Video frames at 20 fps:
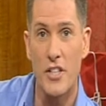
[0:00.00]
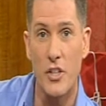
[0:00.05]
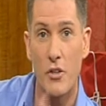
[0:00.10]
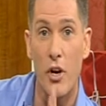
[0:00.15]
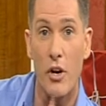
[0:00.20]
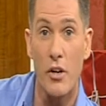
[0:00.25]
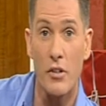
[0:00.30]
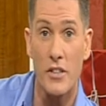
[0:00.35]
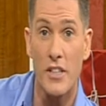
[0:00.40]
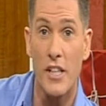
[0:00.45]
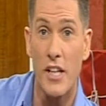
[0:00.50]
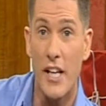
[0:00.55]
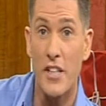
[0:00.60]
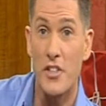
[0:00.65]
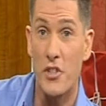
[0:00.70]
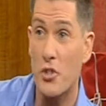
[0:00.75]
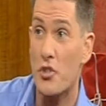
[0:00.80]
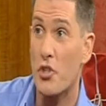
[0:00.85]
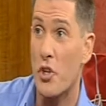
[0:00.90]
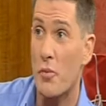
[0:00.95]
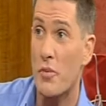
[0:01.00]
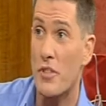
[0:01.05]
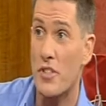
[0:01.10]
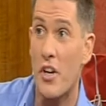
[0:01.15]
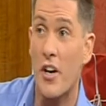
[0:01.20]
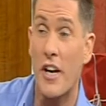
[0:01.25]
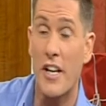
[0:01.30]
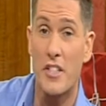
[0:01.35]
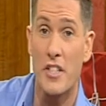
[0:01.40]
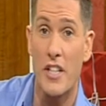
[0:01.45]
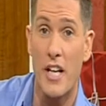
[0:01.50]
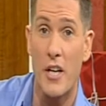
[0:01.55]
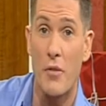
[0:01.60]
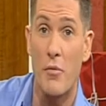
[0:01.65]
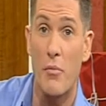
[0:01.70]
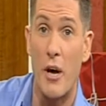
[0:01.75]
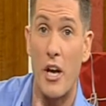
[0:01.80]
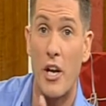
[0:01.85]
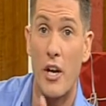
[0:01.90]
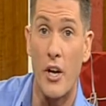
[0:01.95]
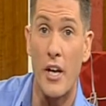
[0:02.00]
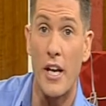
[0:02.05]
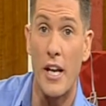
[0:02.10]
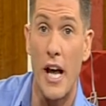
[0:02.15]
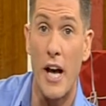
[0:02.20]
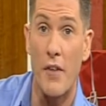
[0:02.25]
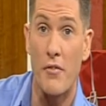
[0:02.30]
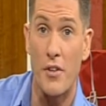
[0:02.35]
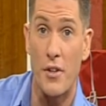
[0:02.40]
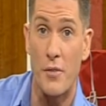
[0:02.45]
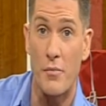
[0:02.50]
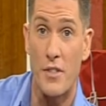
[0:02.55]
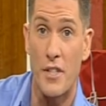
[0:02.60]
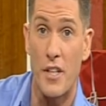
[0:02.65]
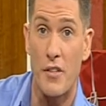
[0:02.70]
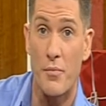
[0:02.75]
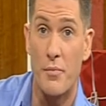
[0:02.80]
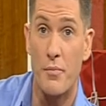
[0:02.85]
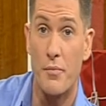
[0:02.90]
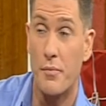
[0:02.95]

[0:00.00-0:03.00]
So, girls, it's your job to start educating them about looking after themselves.